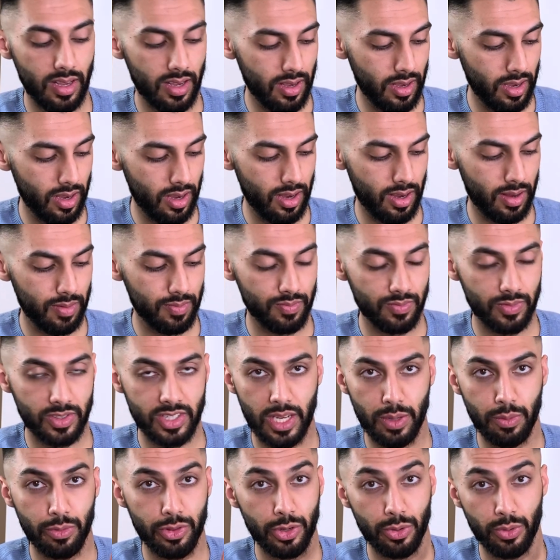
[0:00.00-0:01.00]

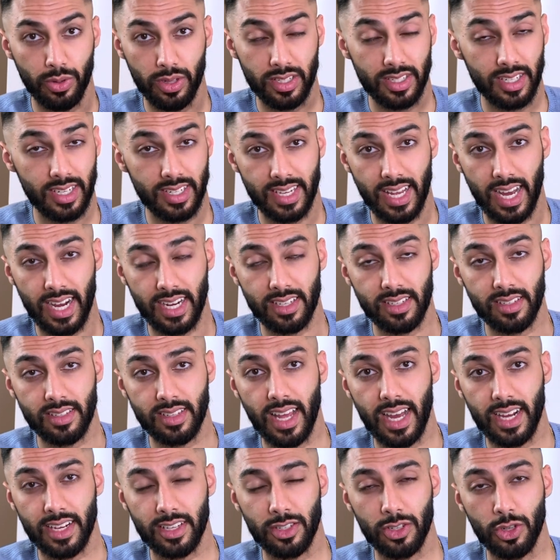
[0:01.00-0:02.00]
Same with the real estate
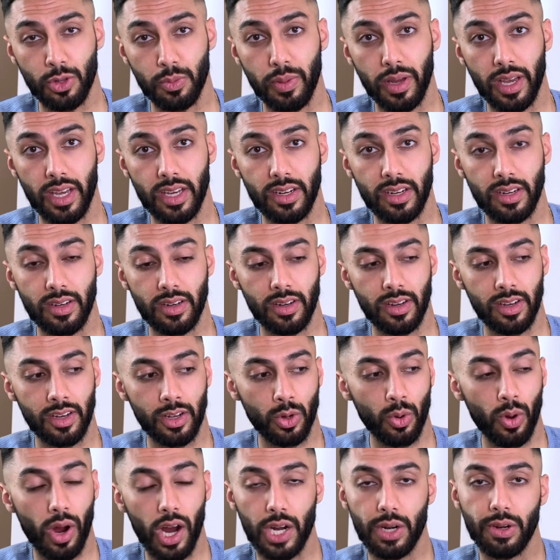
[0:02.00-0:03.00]
taxes you paid in
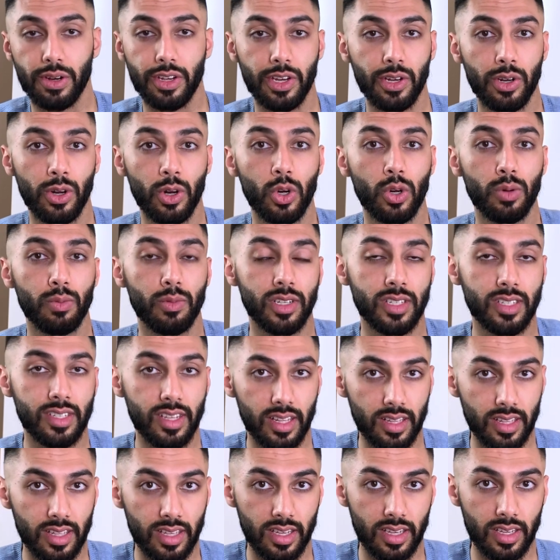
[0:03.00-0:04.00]
acquiring your home or
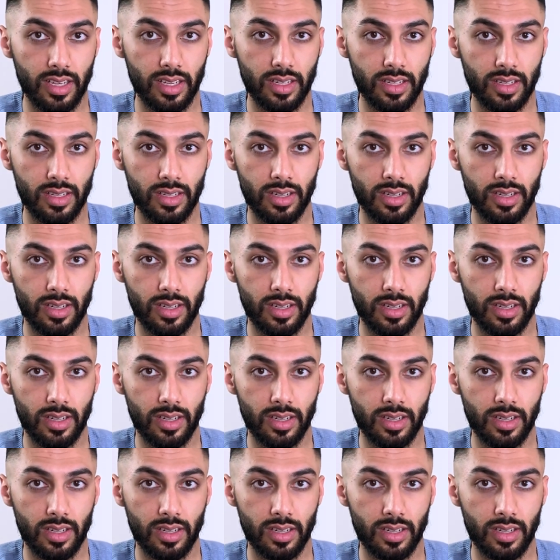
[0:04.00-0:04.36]
selling it.